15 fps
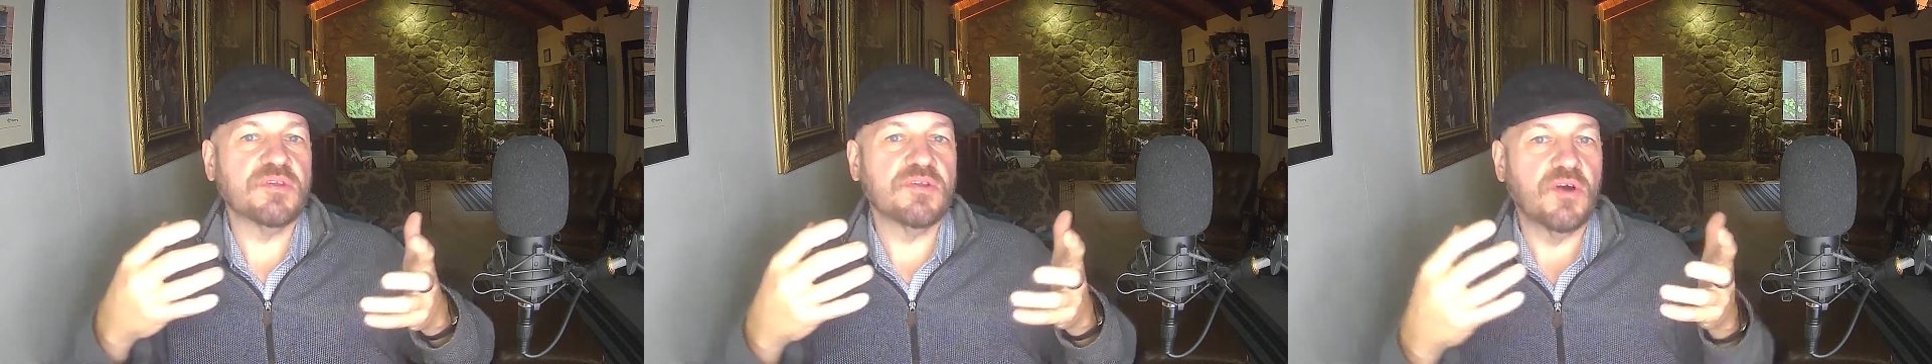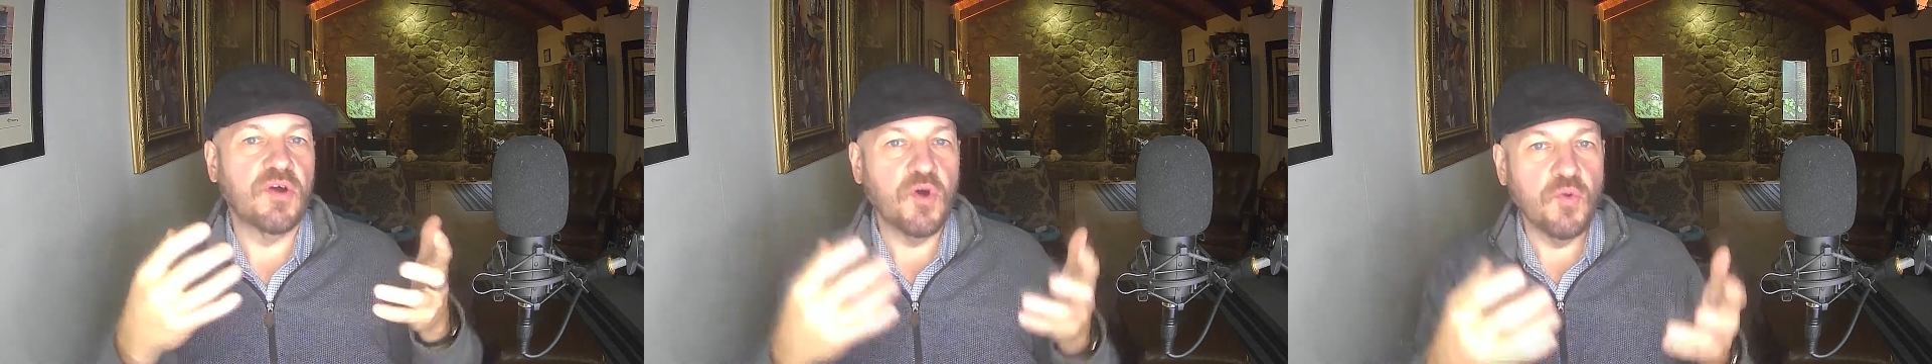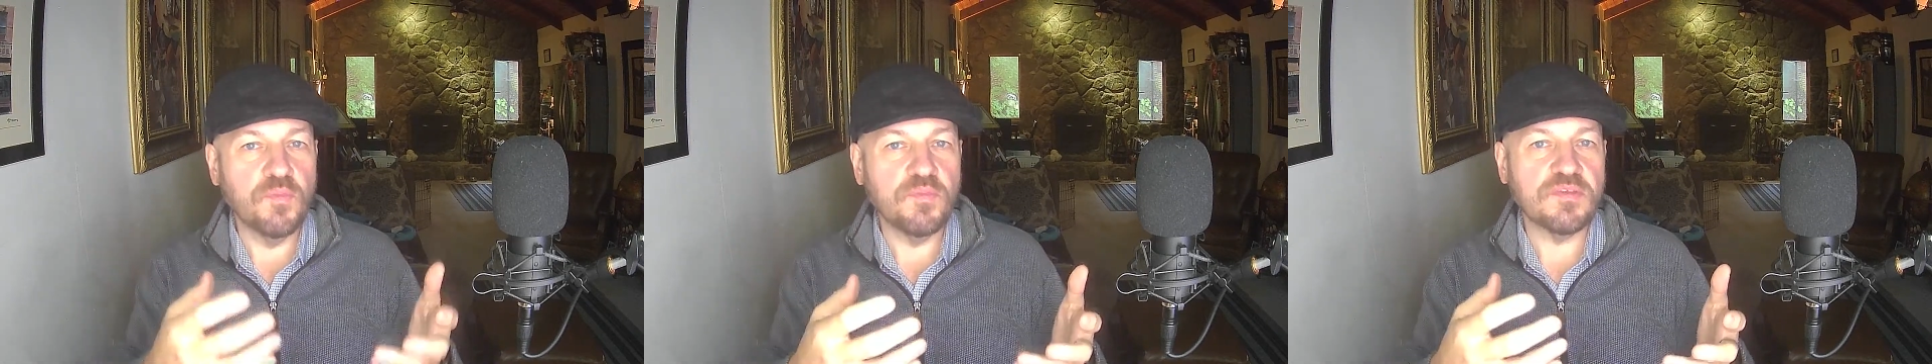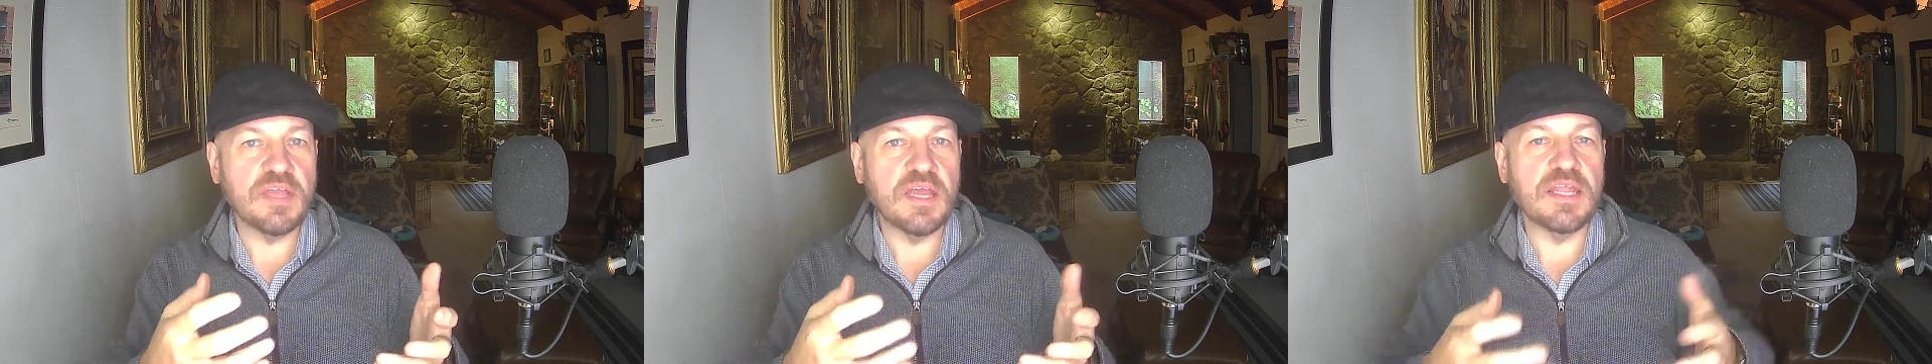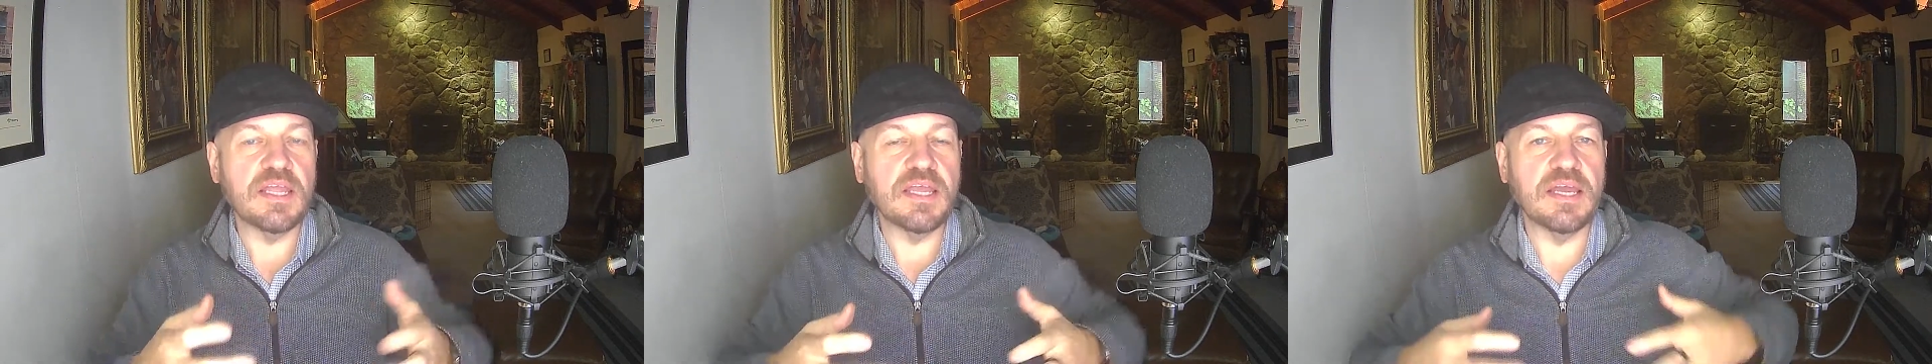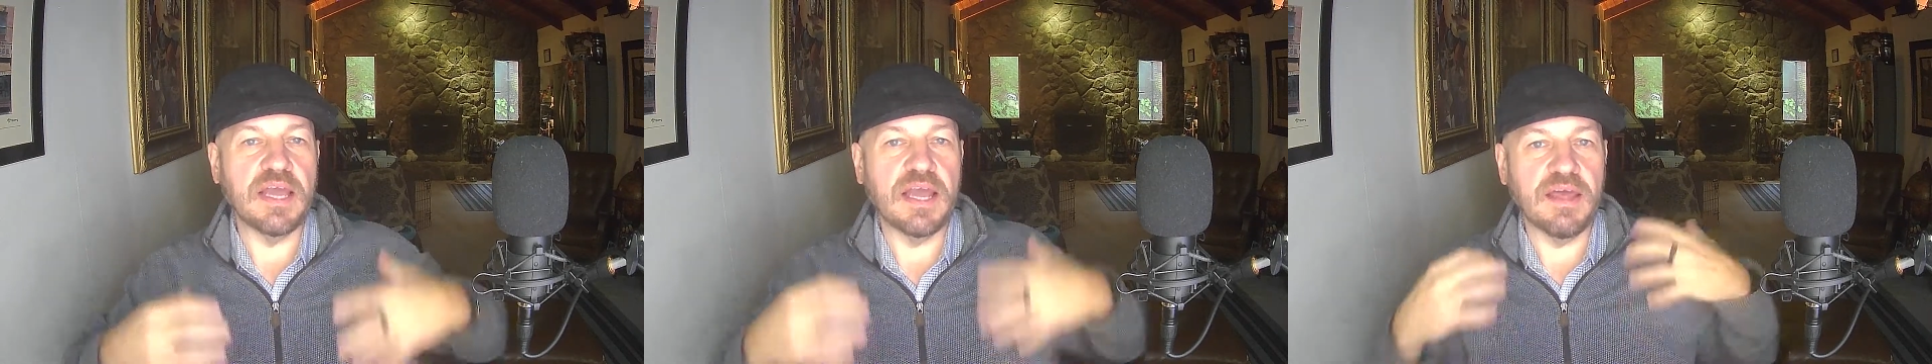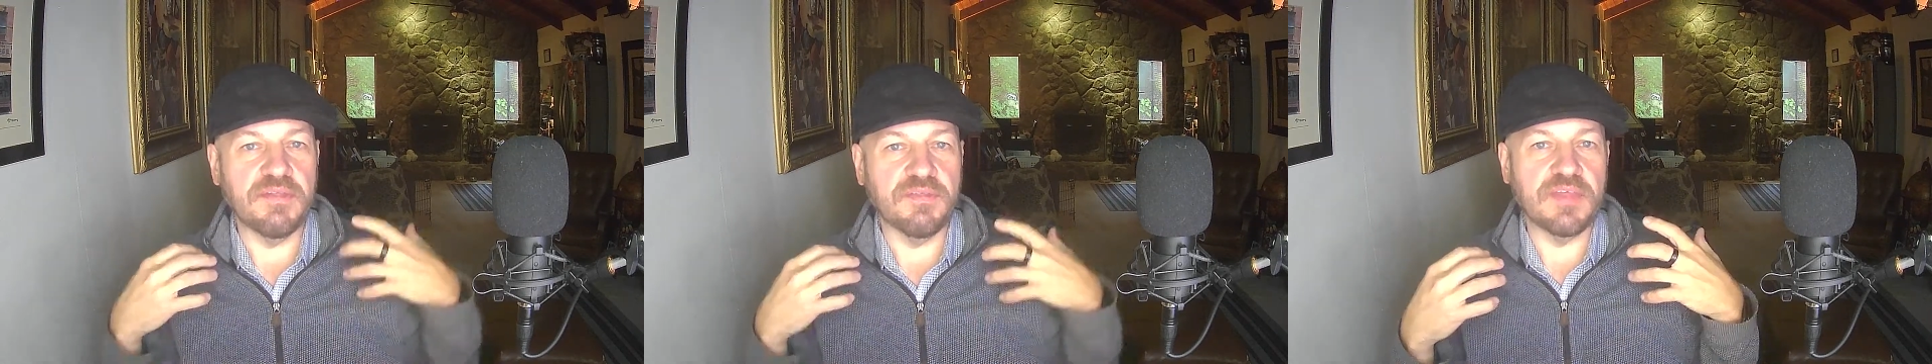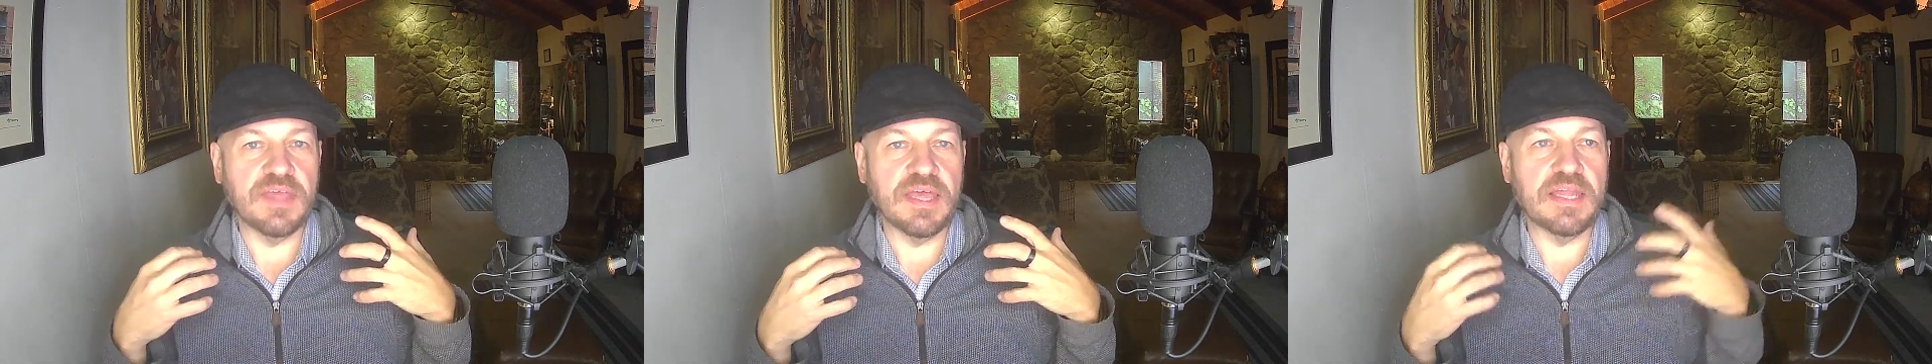homesteading, and
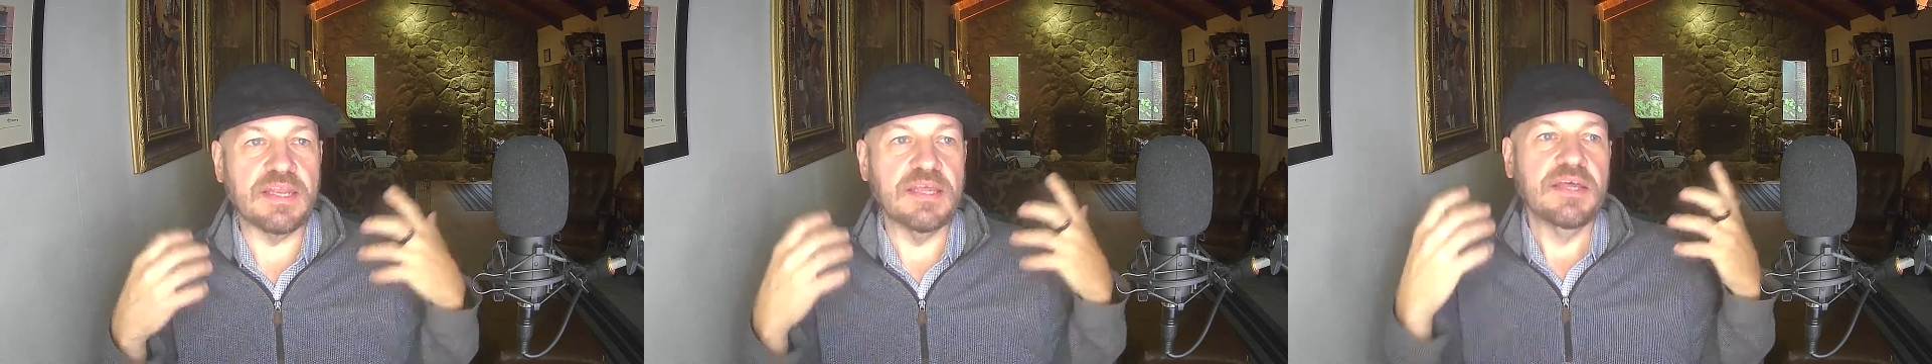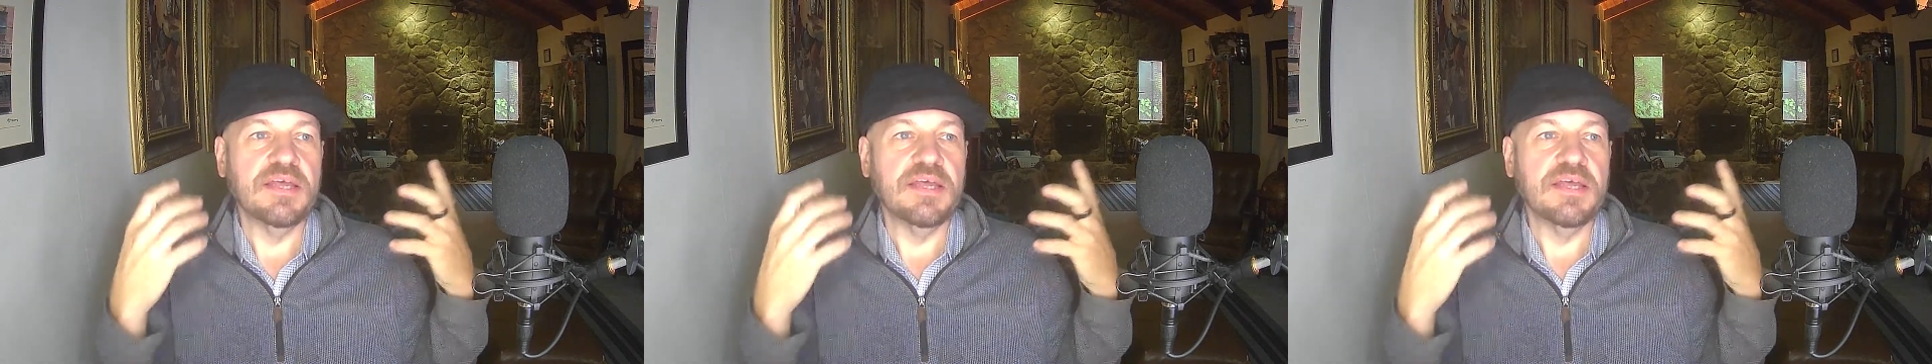then